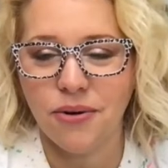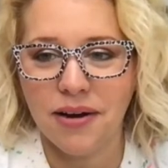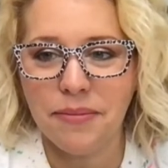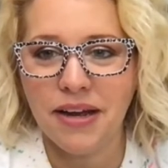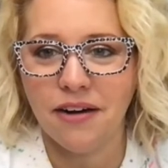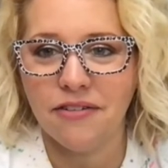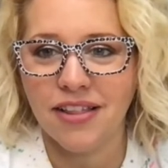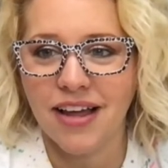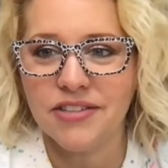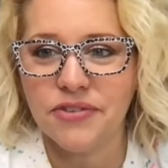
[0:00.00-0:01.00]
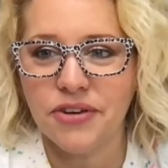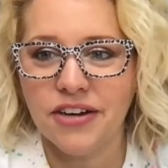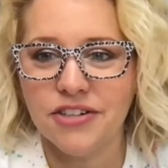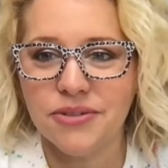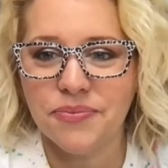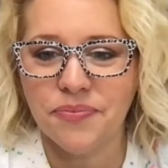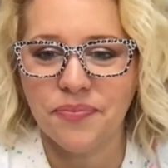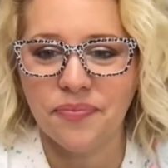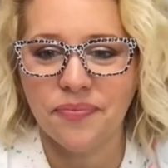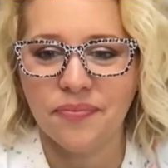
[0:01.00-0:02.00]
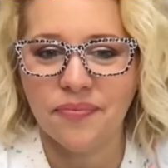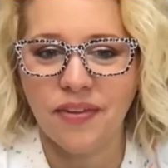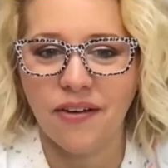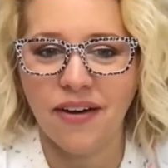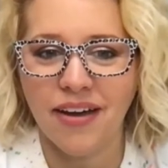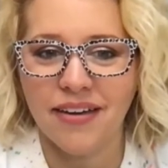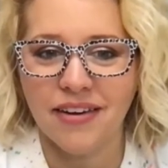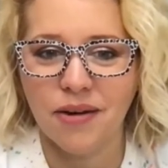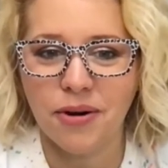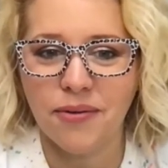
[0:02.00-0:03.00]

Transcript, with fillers: quite a bit over the last few years. Okay, no more